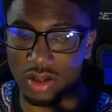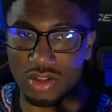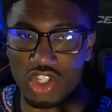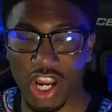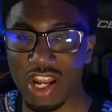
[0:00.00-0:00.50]

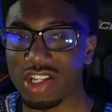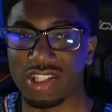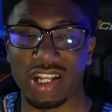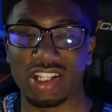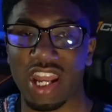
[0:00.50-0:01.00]
changes
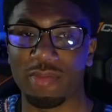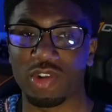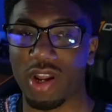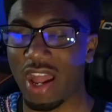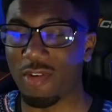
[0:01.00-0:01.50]
that this game is going
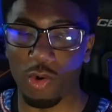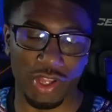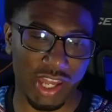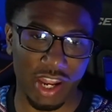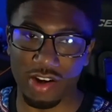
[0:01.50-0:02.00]
to have, all the
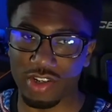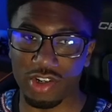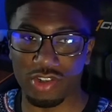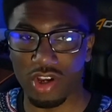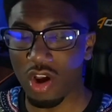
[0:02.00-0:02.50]

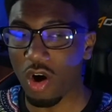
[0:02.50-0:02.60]
characters,